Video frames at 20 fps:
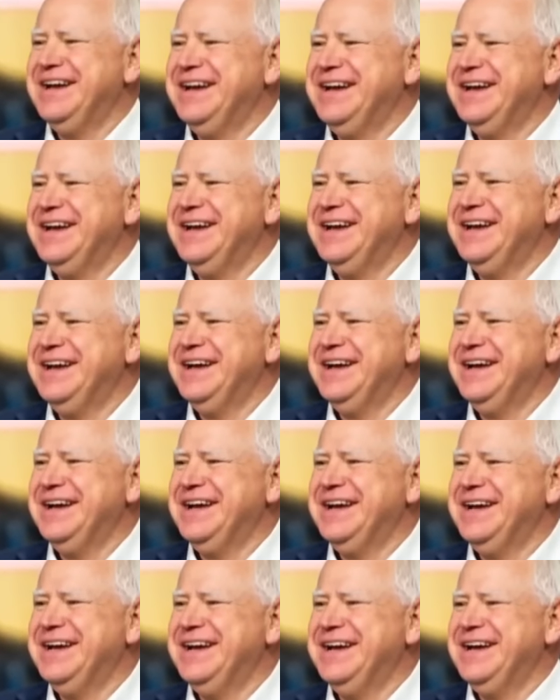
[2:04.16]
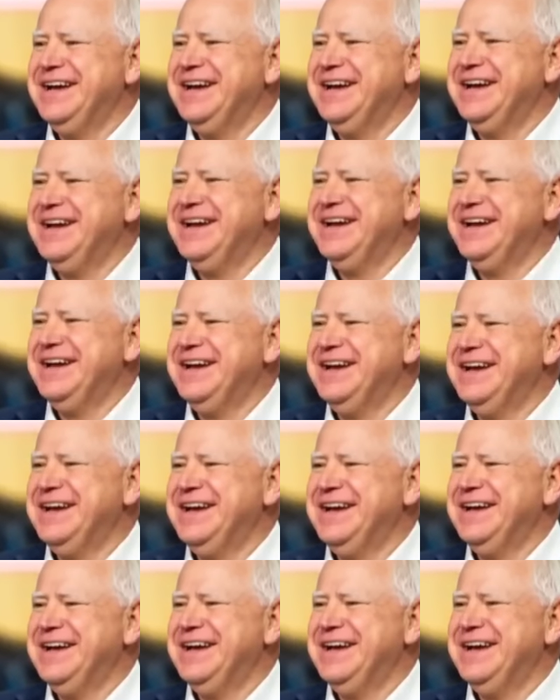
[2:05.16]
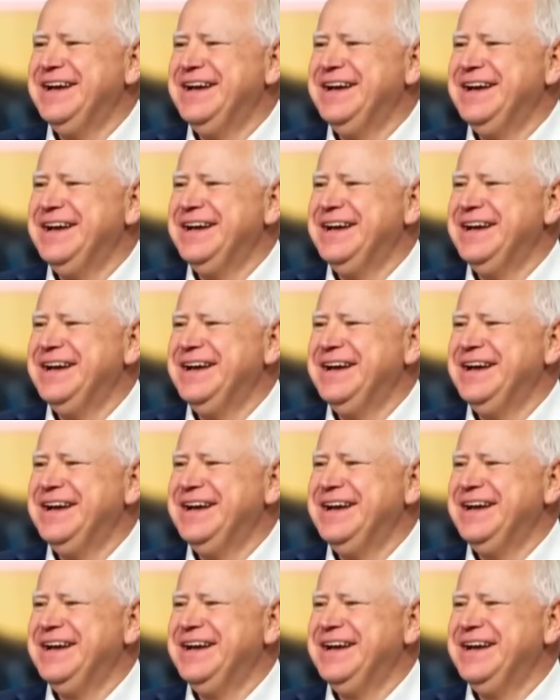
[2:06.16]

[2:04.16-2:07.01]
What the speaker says: This person isn't speaking.